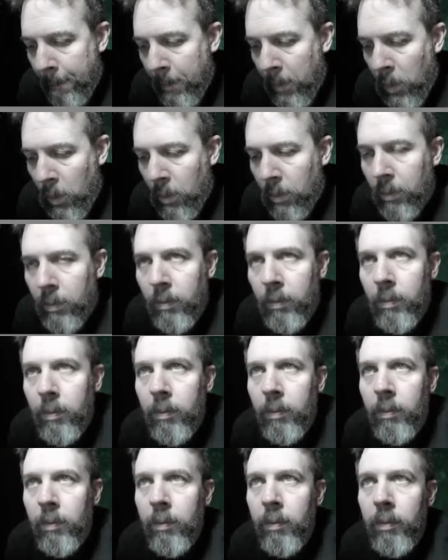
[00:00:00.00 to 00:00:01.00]
Boom.
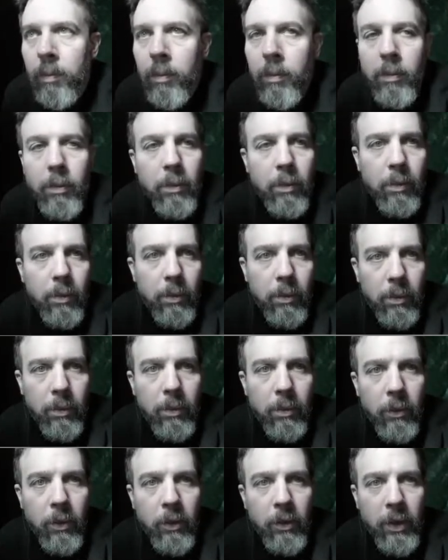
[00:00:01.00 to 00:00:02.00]

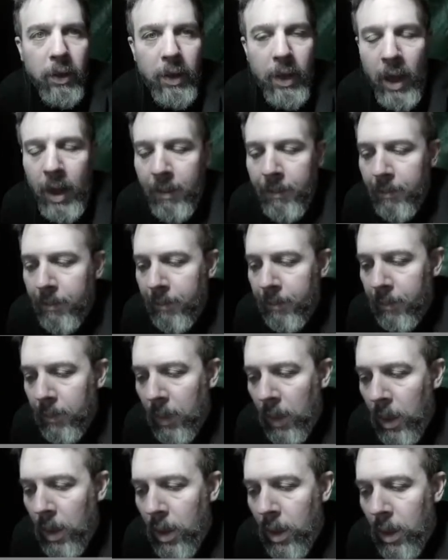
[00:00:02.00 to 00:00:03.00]
Just like that.
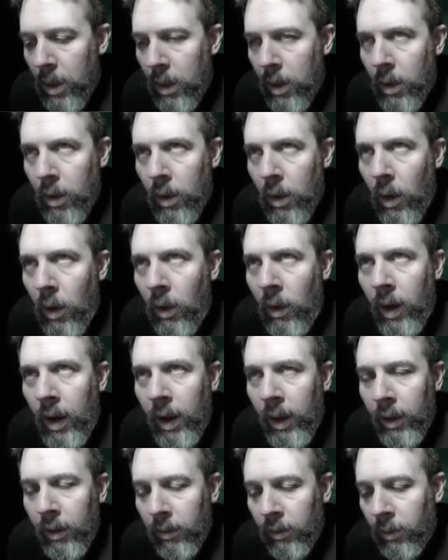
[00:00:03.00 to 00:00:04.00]

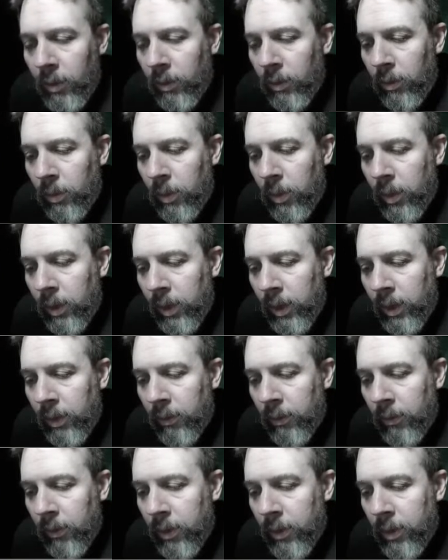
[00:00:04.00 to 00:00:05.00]
Alright, so this is where it
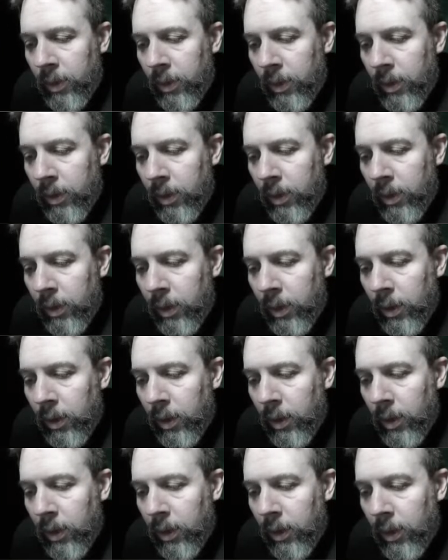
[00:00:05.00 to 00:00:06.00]
gets fun.
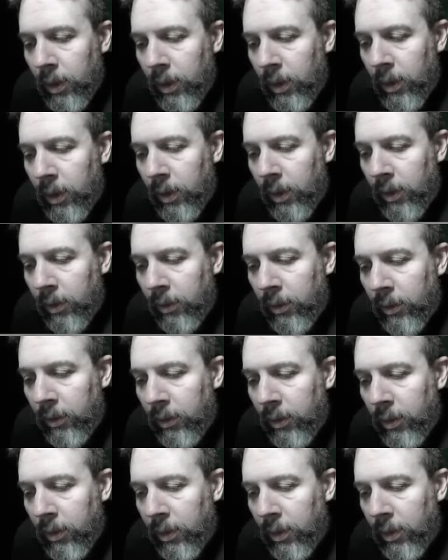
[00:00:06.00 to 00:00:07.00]

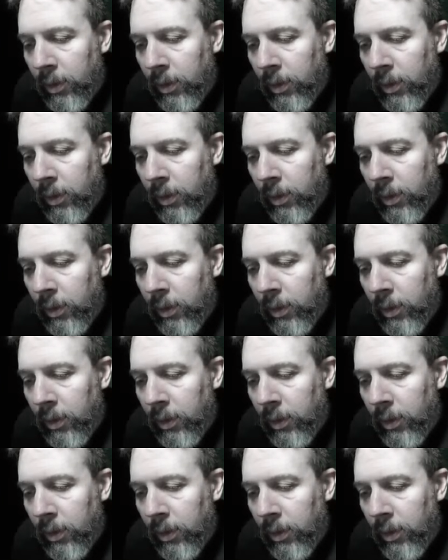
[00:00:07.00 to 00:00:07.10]
This